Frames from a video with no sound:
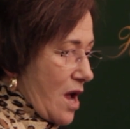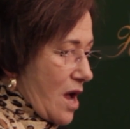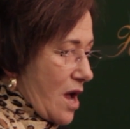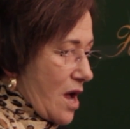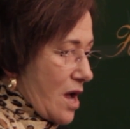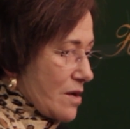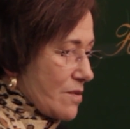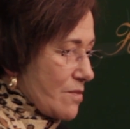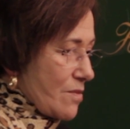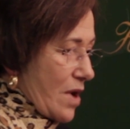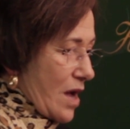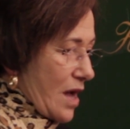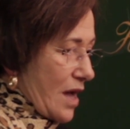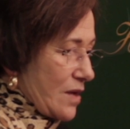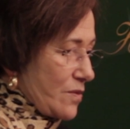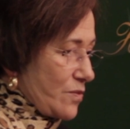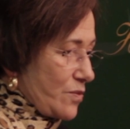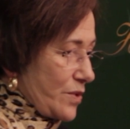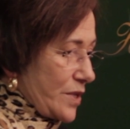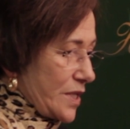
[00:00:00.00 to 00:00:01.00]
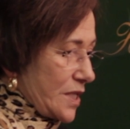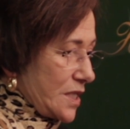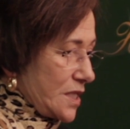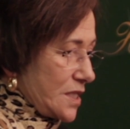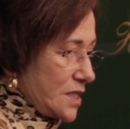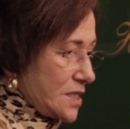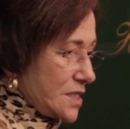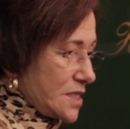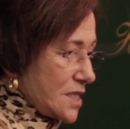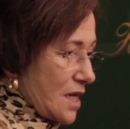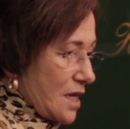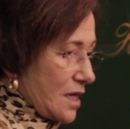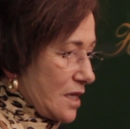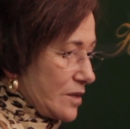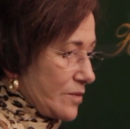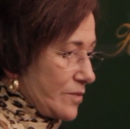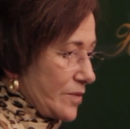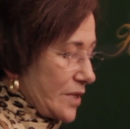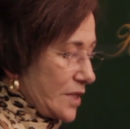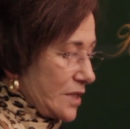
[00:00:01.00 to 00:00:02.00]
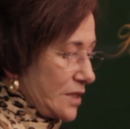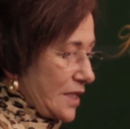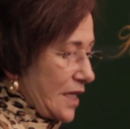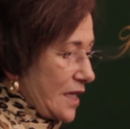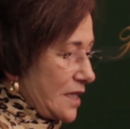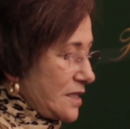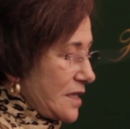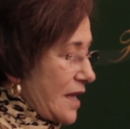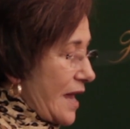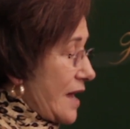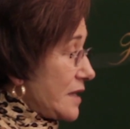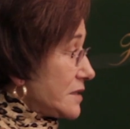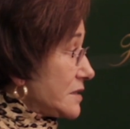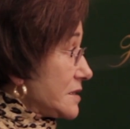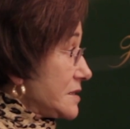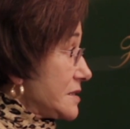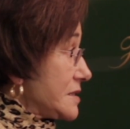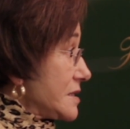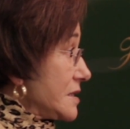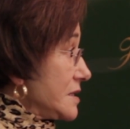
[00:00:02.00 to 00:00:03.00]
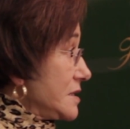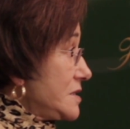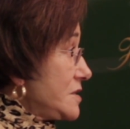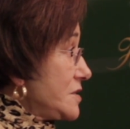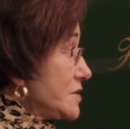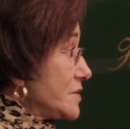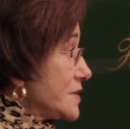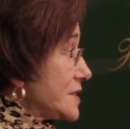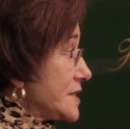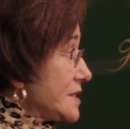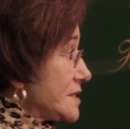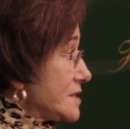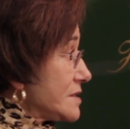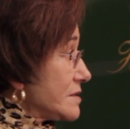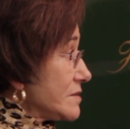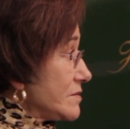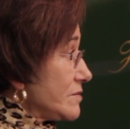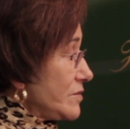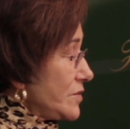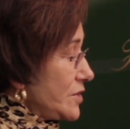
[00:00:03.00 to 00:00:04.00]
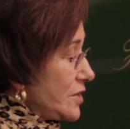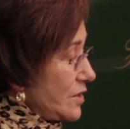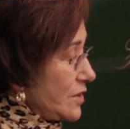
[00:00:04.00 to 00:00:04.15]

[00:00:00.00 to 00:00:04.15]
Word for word: I read Kate Atkinson, who is, you